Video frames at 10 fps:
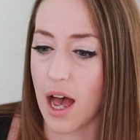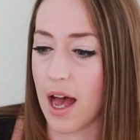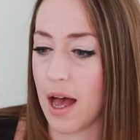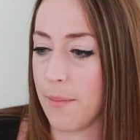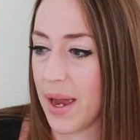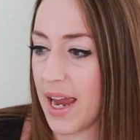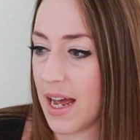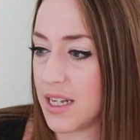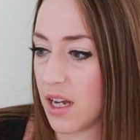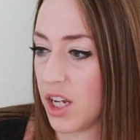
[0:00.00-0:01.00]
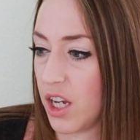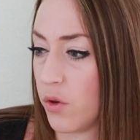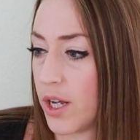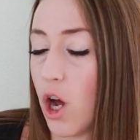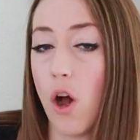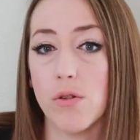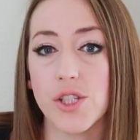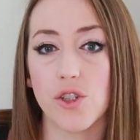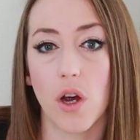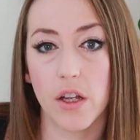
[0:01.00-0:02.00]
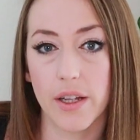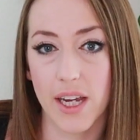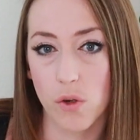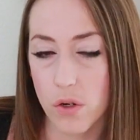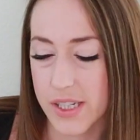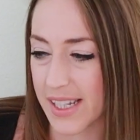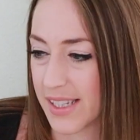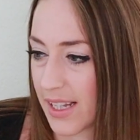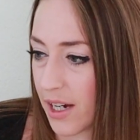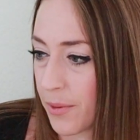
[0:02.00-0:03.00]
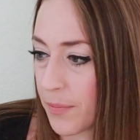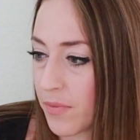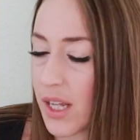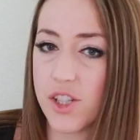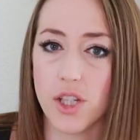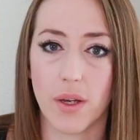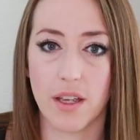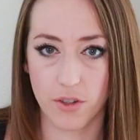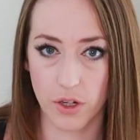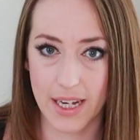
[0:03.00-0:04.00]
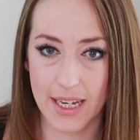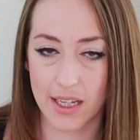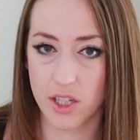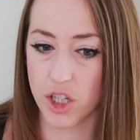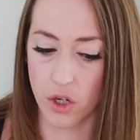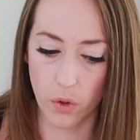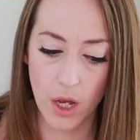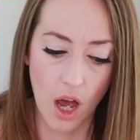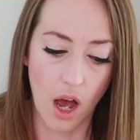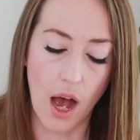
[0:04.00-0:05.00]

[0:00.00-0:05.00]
and you can host your online courses there. So if you're getting into